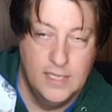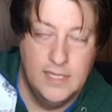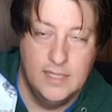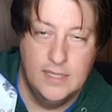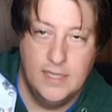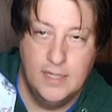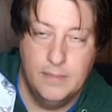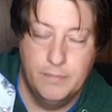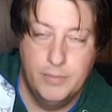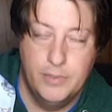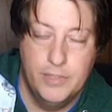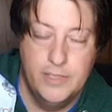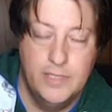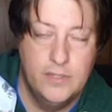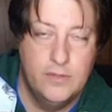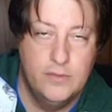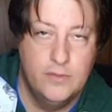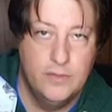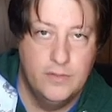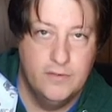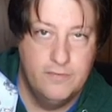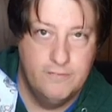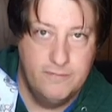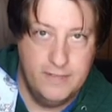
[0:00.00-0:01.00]
they put it through
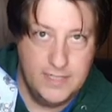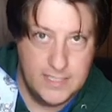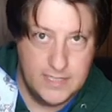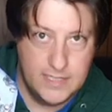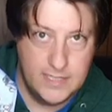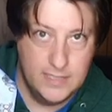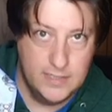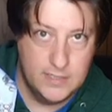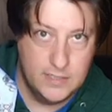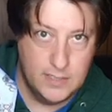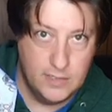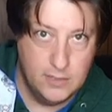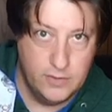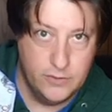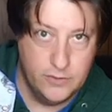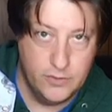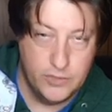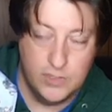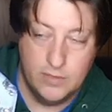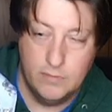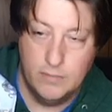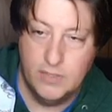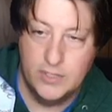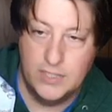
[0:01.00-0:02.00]
a fixing
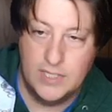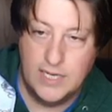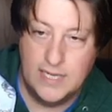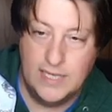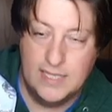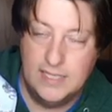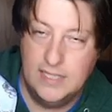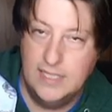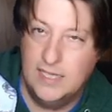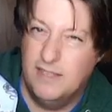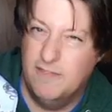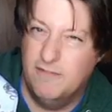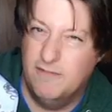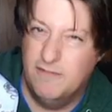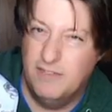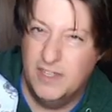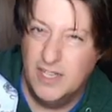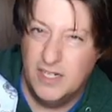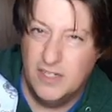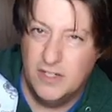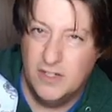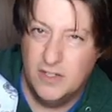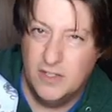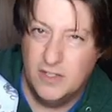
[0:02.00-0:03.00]
solution, most likely a
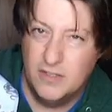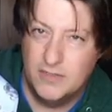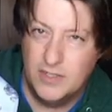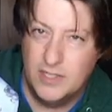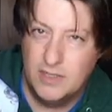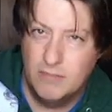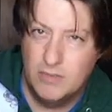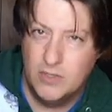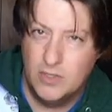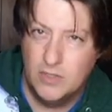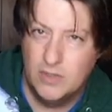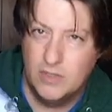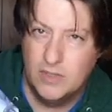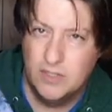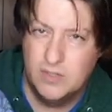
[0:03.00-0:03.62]
vinegar of some sort,